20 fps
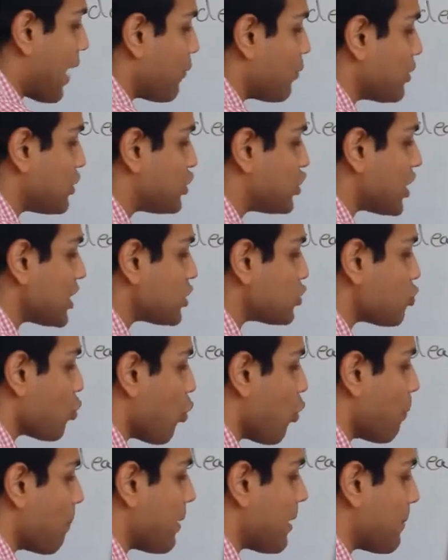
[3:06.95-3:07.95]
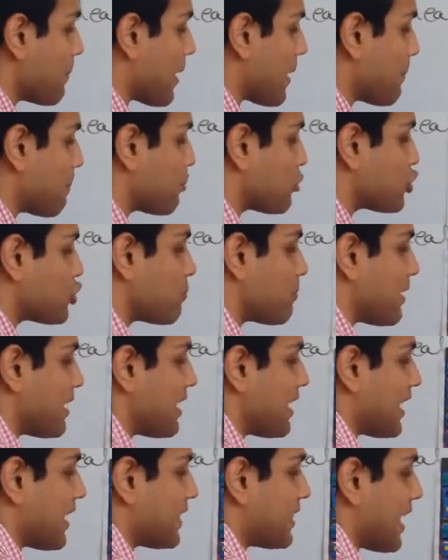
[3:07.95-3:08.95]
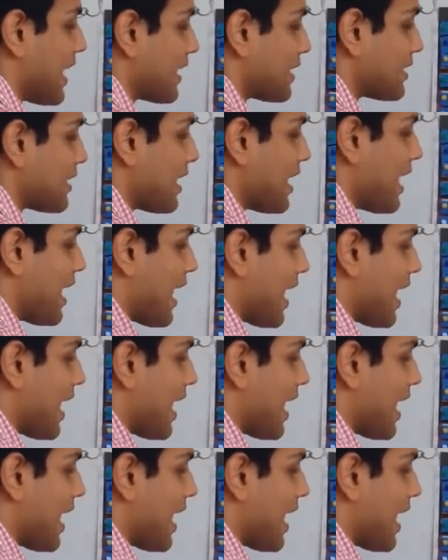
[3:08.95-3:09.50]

I would just open my push pin like that.